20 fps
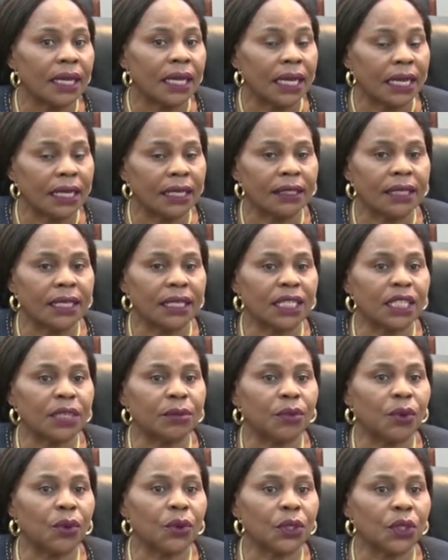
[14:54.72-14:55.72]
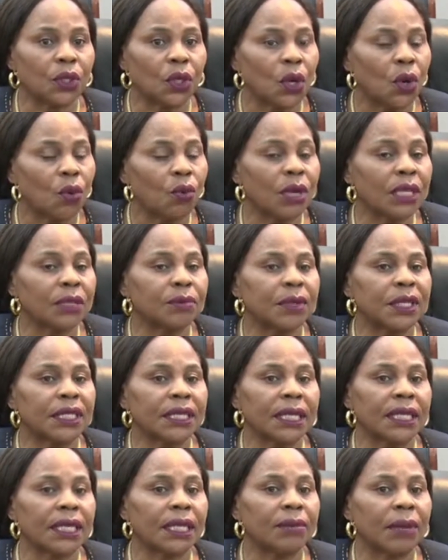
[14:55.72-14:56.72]
and this report was
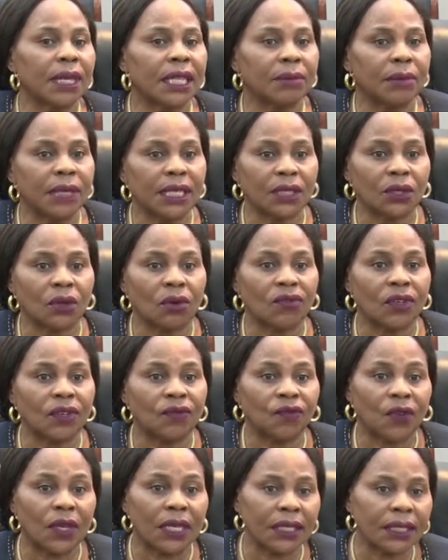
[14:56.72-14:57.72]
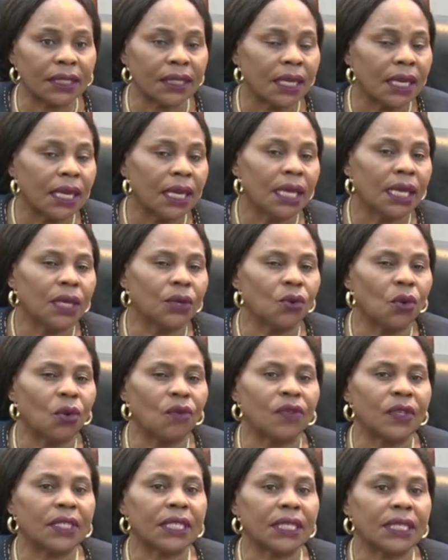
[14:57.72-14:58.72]
presented by the Minister of Defense and War
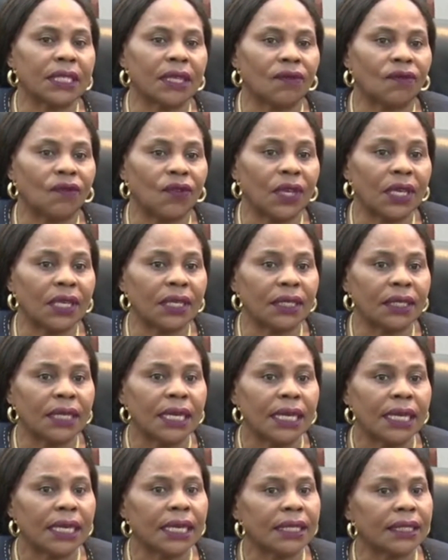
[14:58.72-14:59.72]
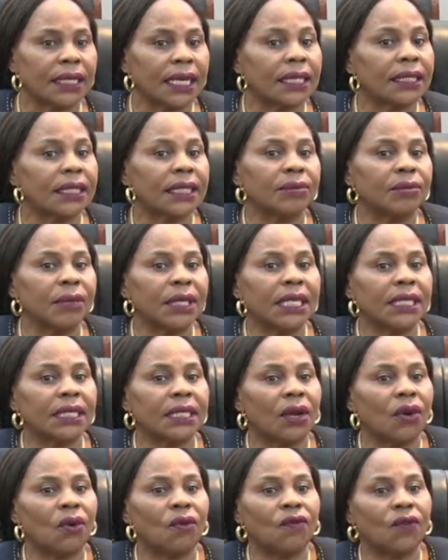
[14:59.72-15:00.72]
Veterans Affairs as Acting Minister
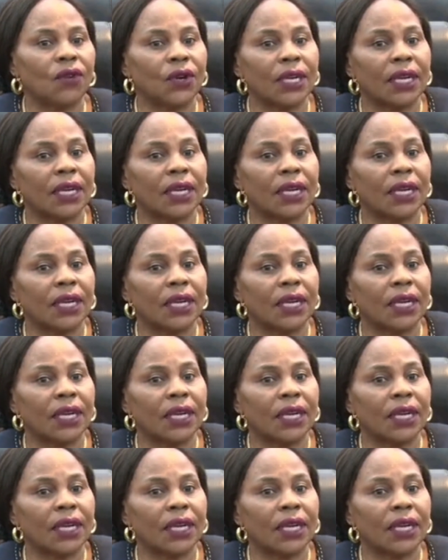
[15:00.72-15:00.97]
of Foreign